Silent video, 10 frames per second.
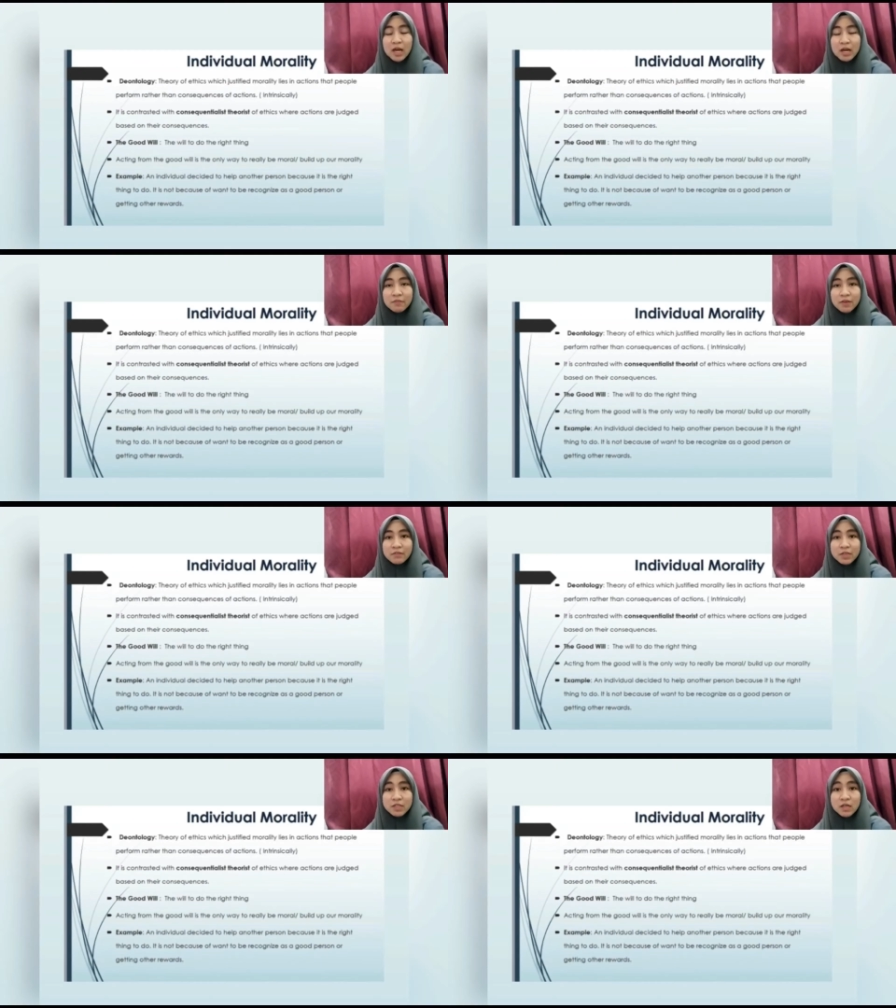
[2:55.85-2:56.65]

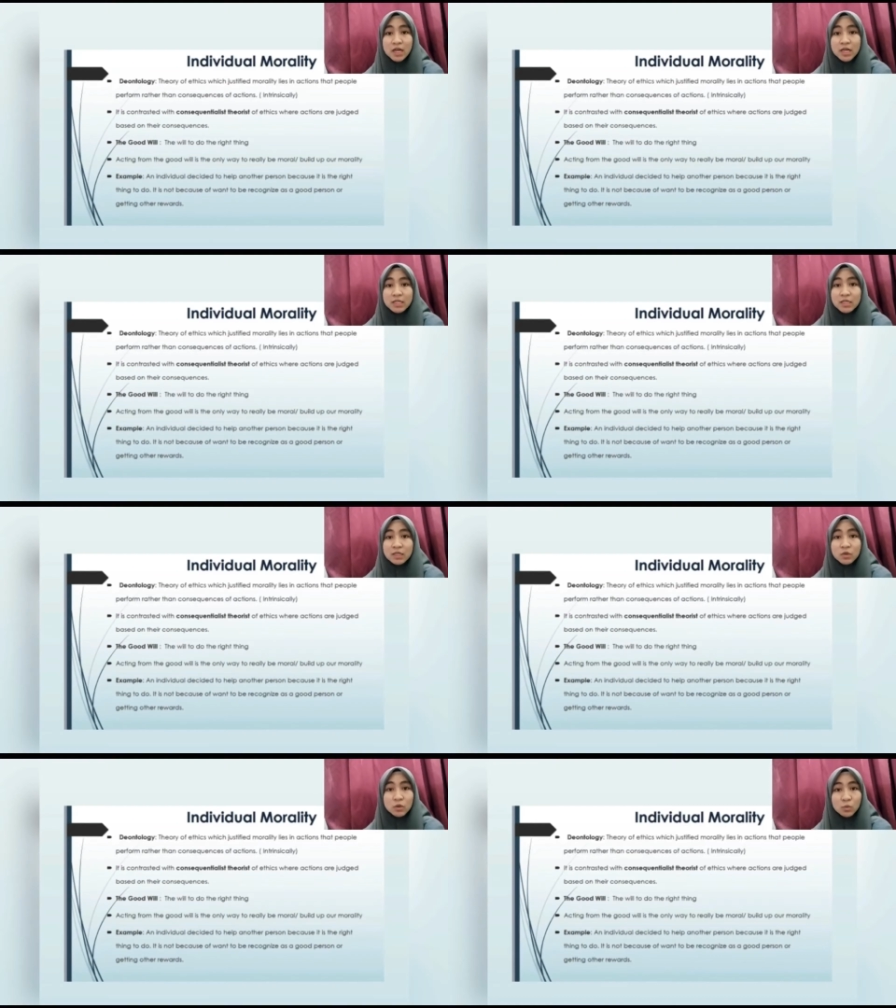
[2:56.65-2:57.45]
However,
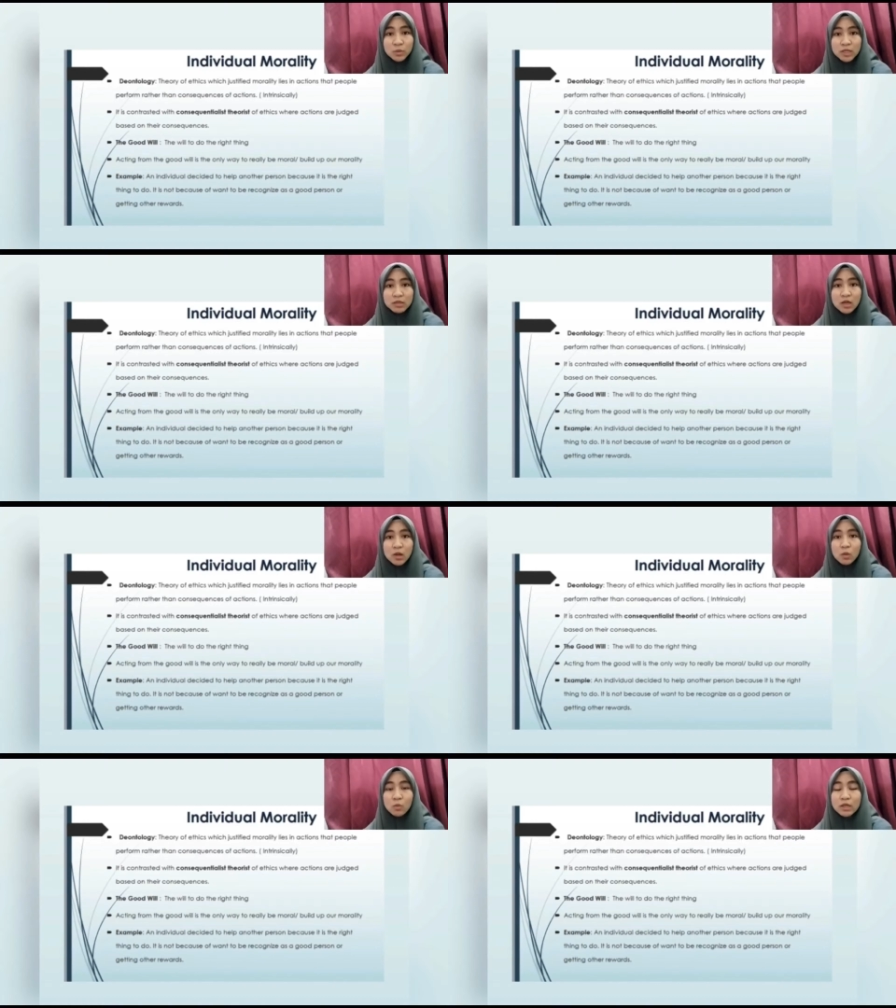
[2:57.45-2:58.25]
the goodwill
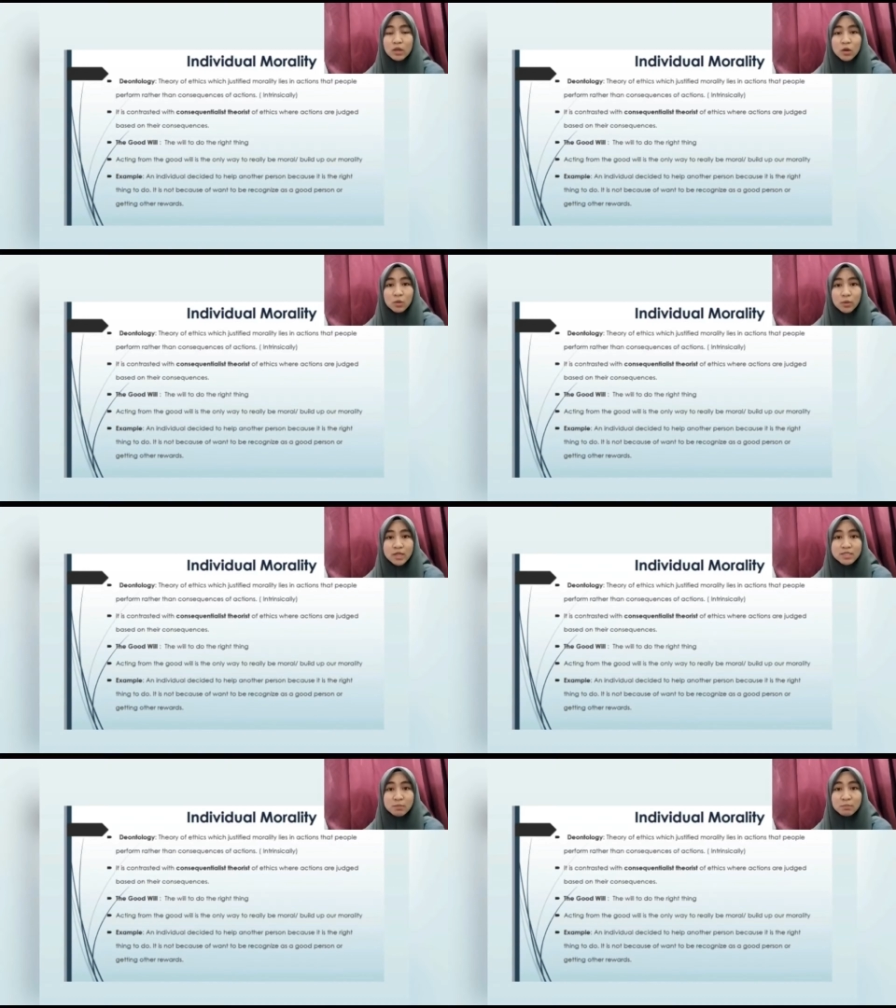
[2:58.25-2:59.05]
will
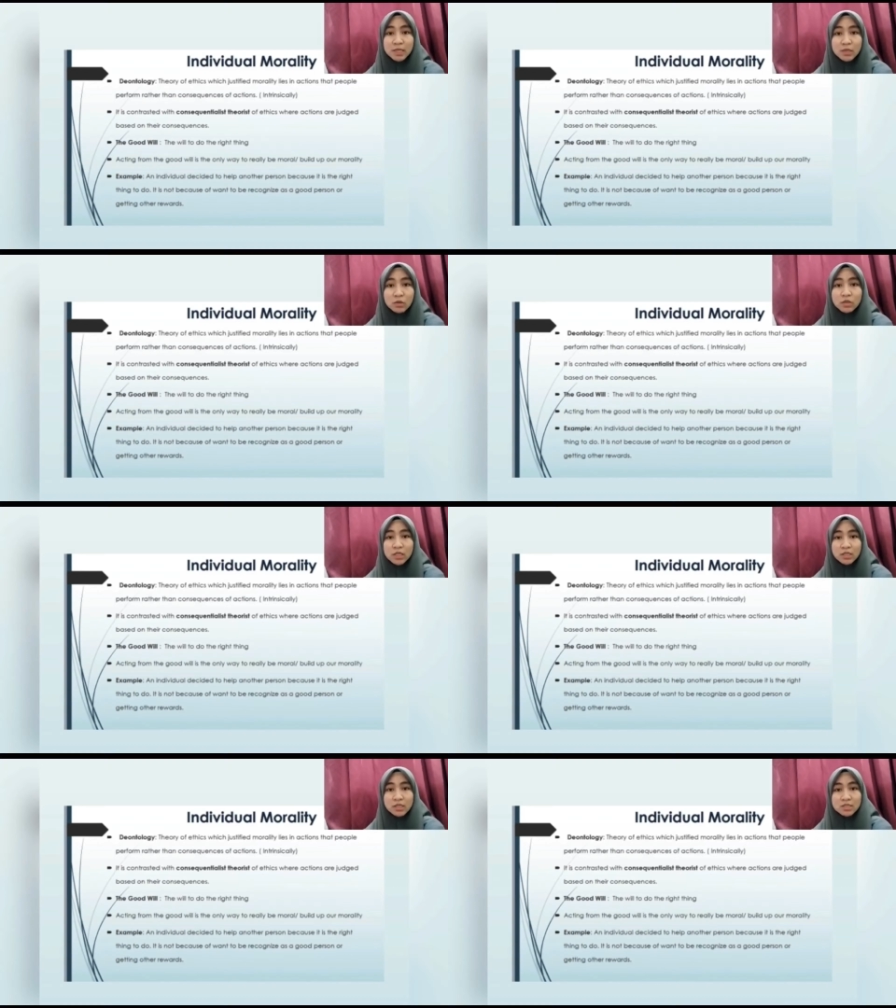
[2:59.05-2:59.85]
always be
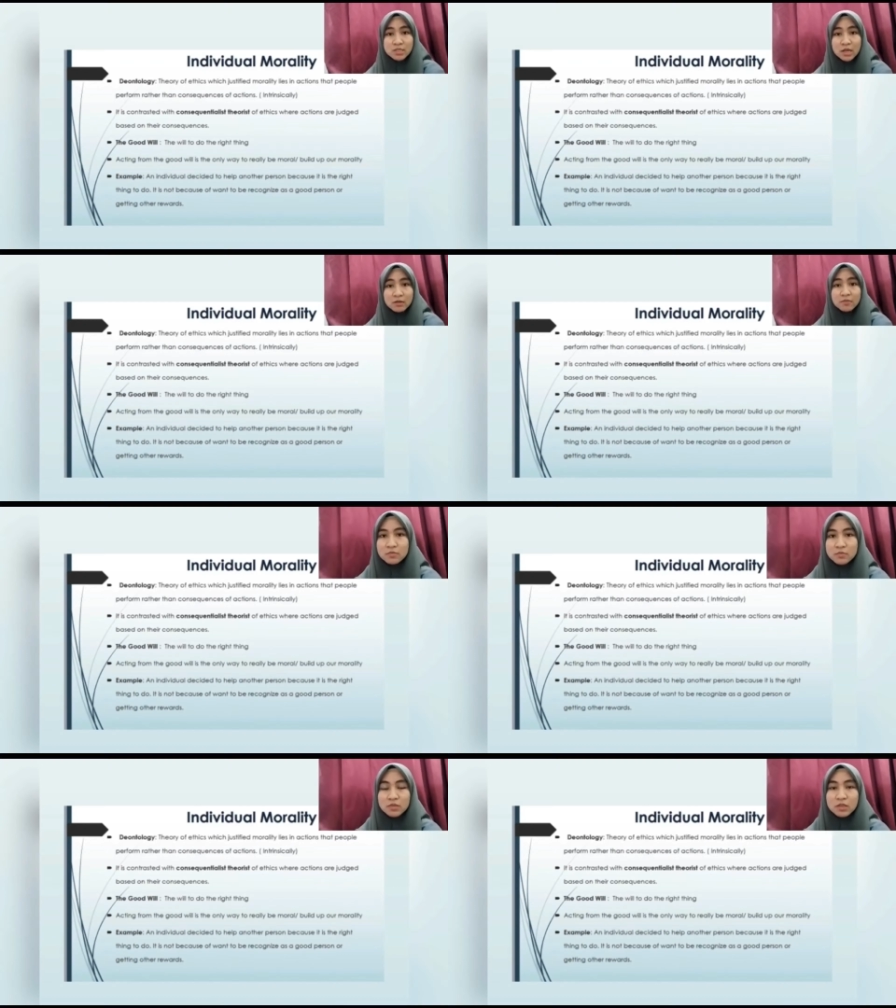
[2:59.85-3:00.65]
good in itself.
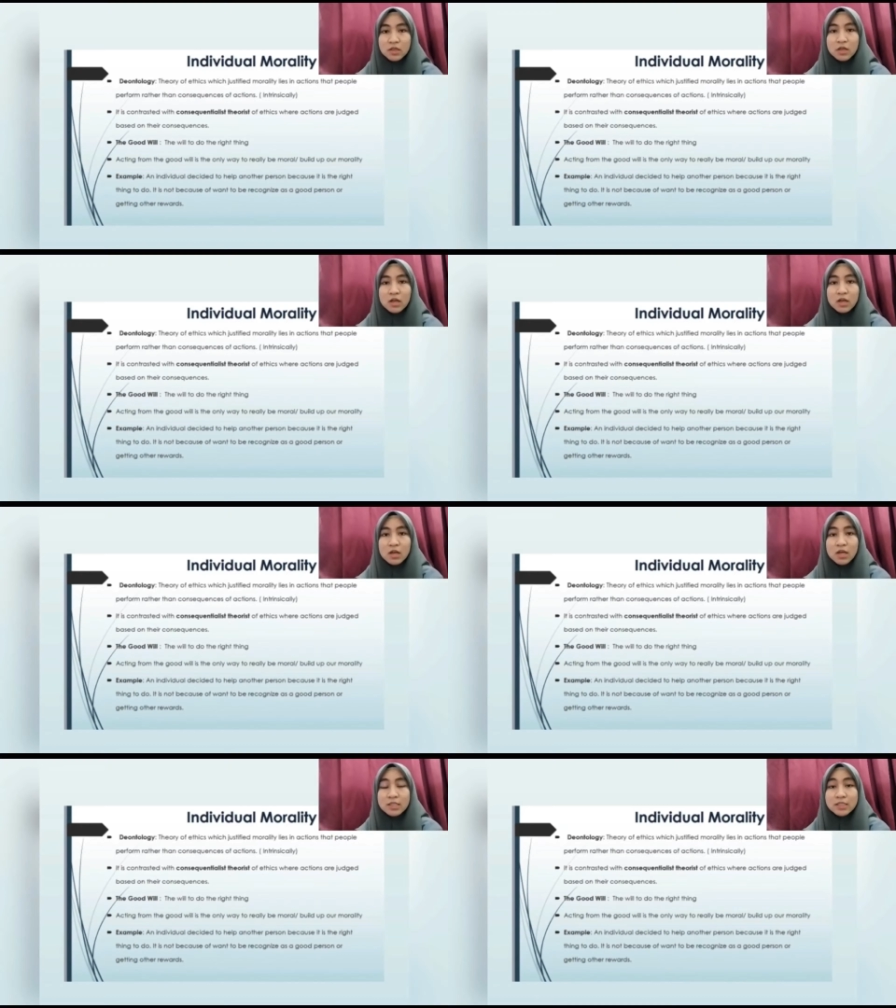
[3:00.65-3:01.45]

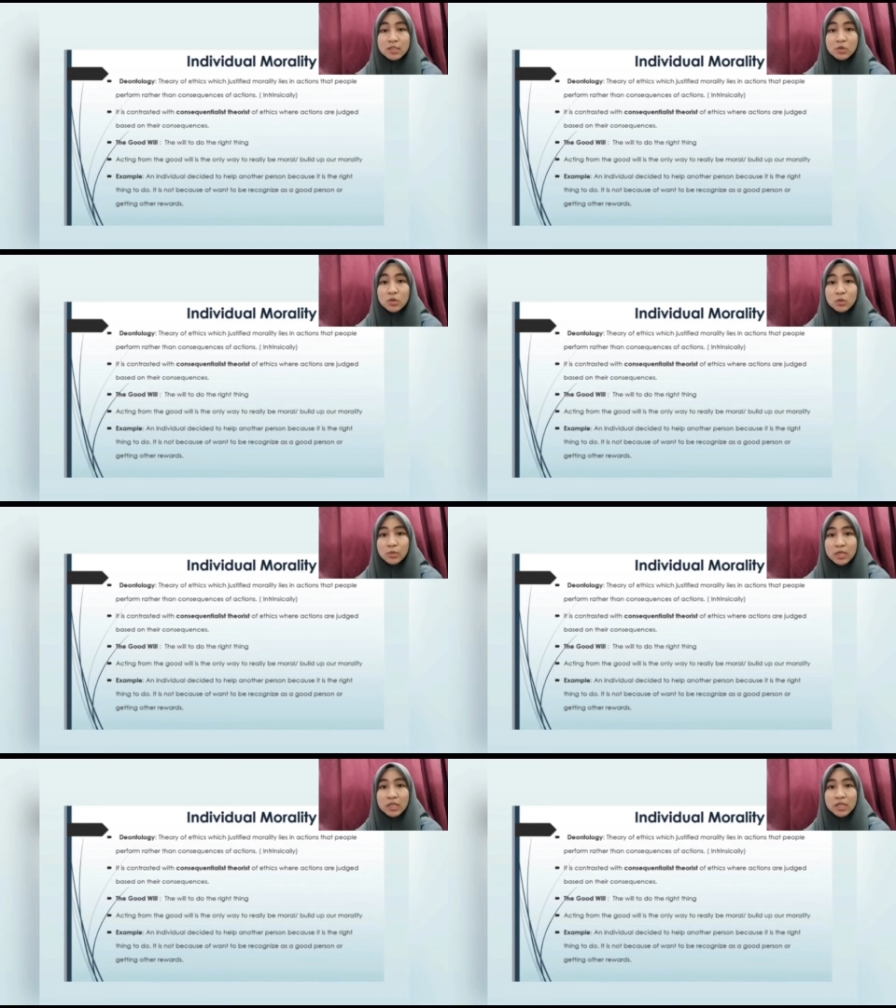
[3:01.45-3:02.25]
The
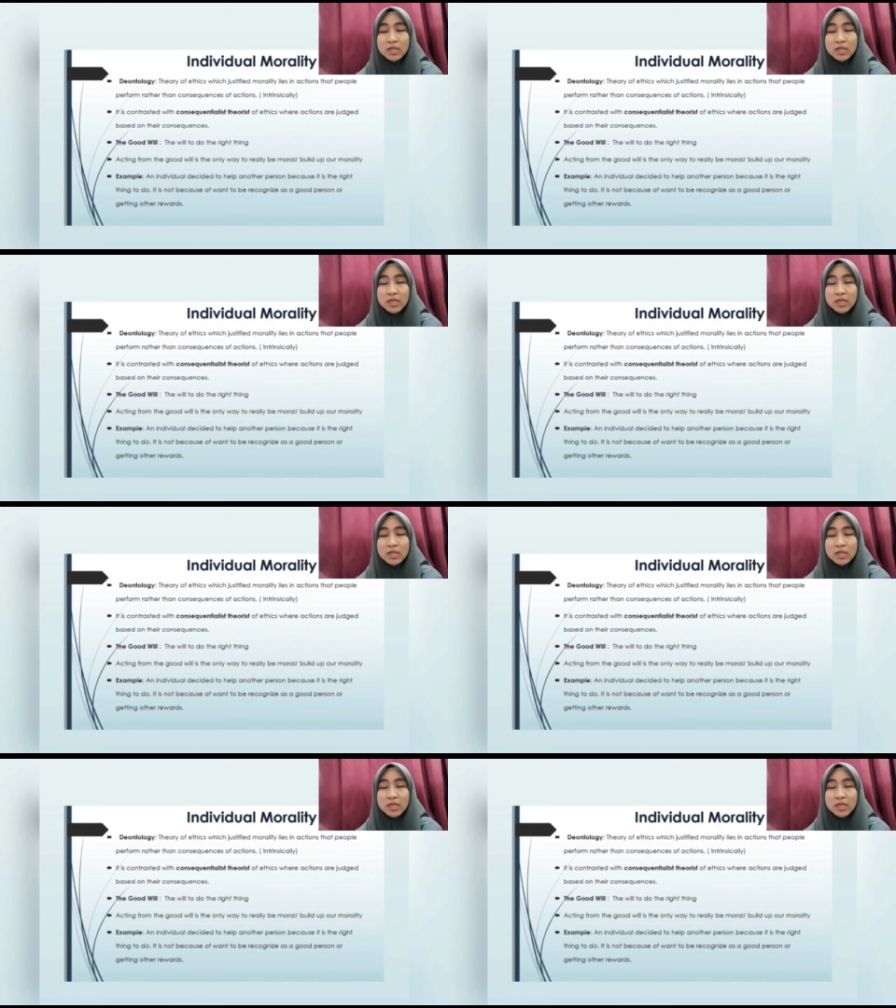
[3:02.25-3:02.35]
goodwill